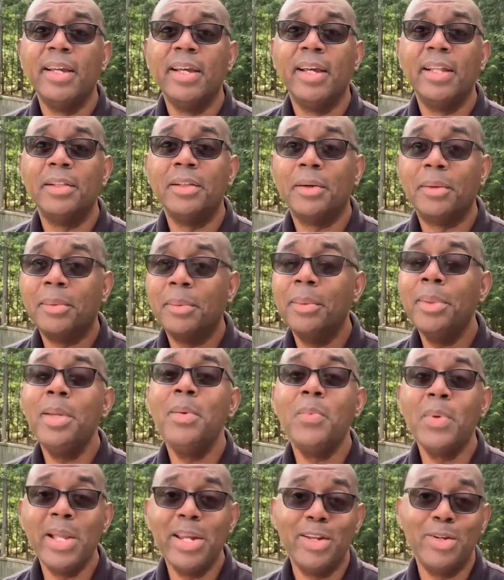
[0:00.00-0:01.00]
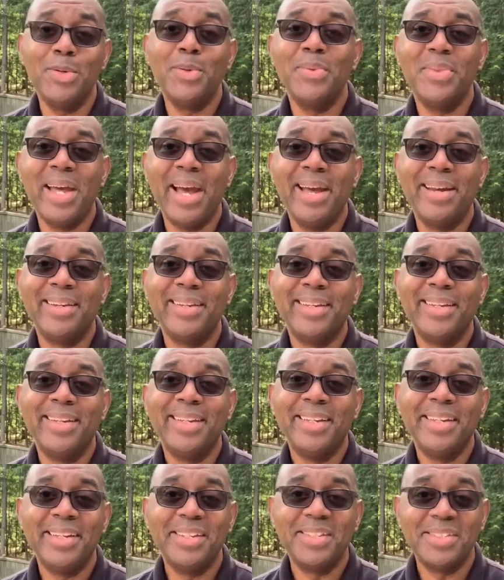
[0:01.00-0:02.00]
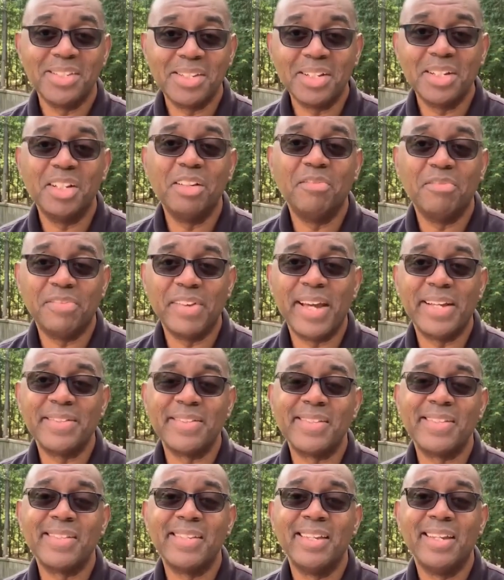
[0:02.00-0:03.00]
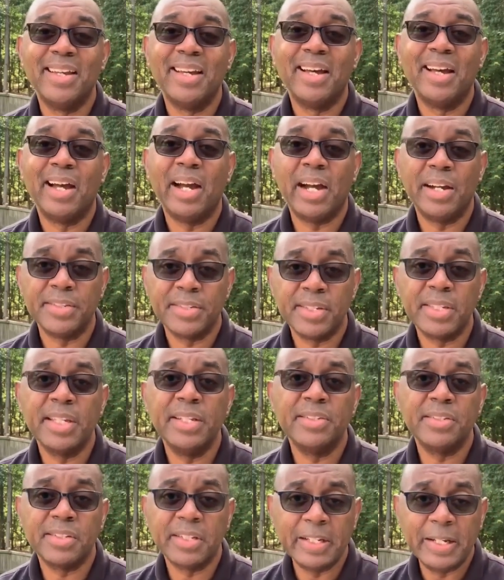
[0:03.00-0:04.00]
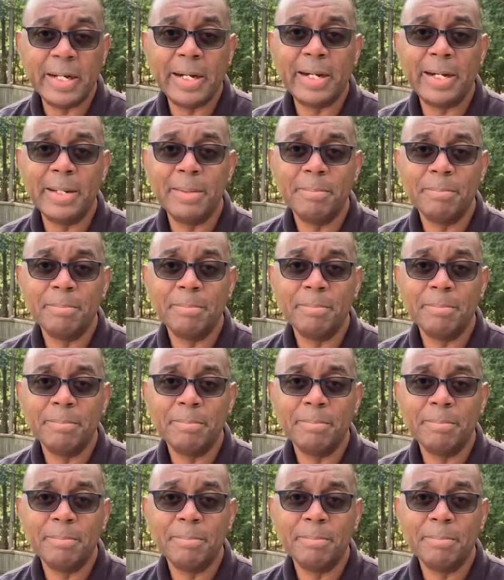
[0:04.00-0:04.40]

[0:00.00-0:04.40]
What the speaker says: And the only way to do that is to confess our sins to God.